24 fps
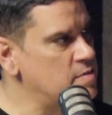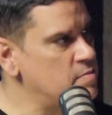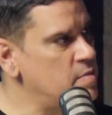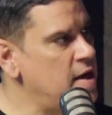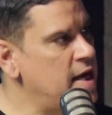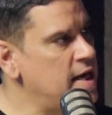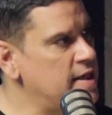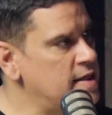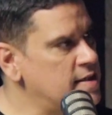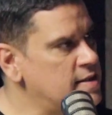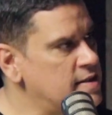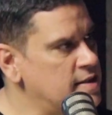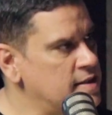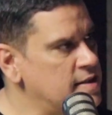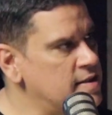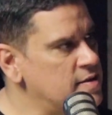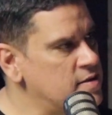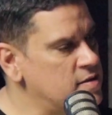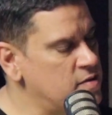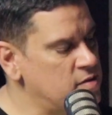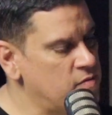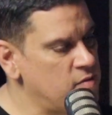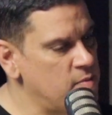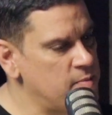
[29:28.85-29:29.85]
and
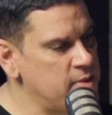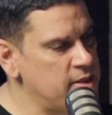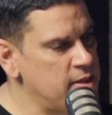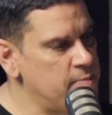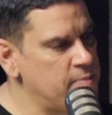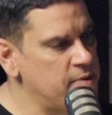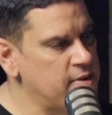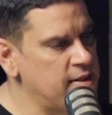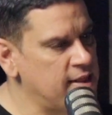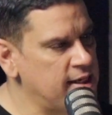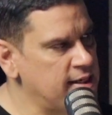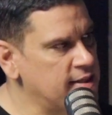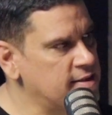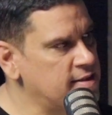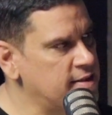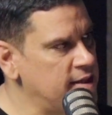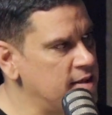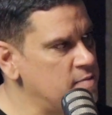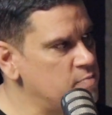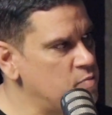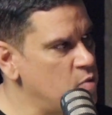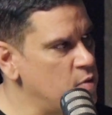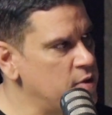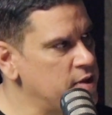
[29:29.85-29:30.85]
minuses from an empathetic
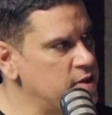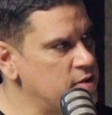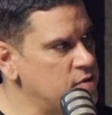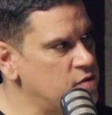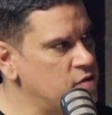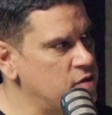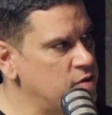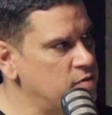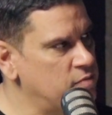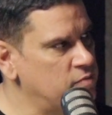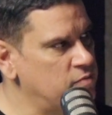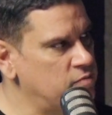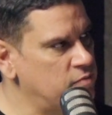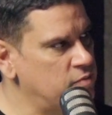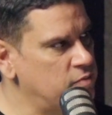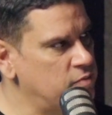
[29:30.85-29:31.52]
standpoint should